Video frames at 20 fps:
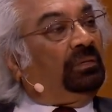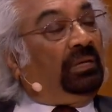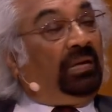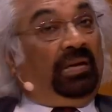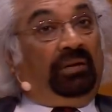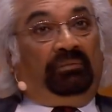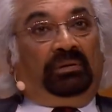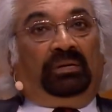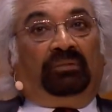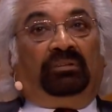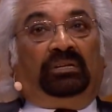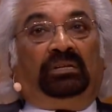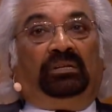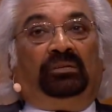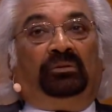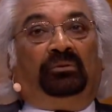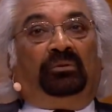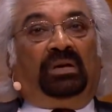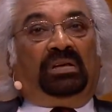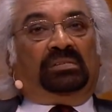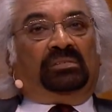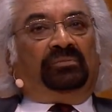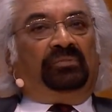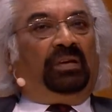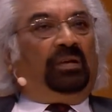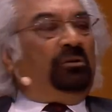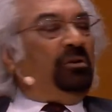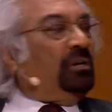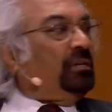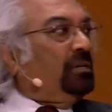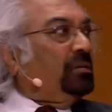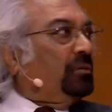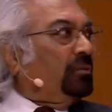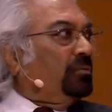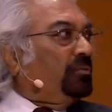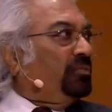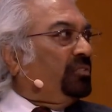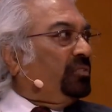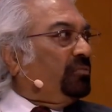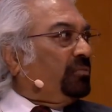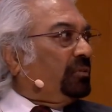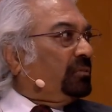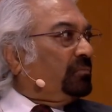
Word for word: I mean, even in U S, we are not inclusive.